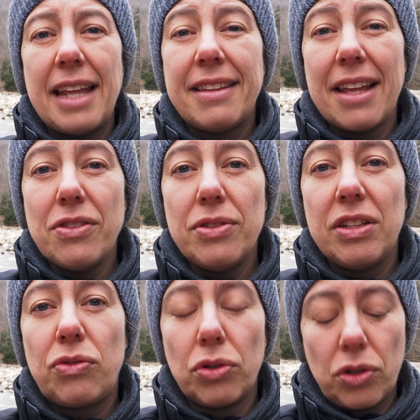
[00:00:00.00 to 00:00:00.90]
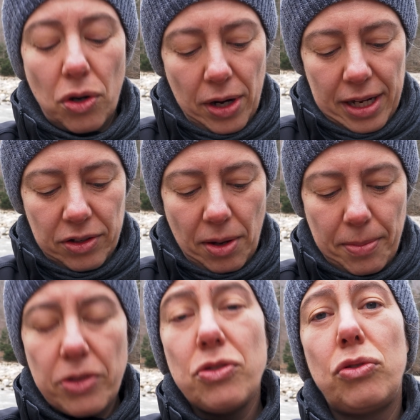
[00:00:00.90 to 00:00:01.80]
and then you need to go in the
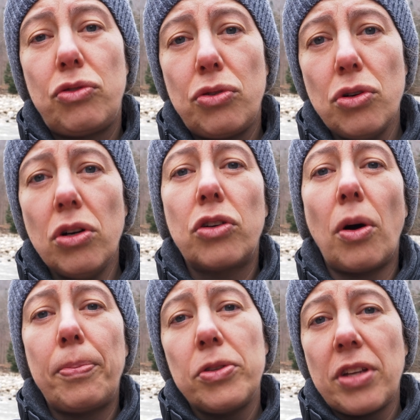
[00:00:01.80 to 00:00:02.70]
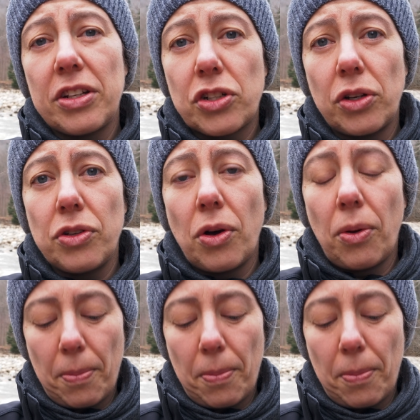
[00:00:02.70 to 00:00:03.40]
menu to computational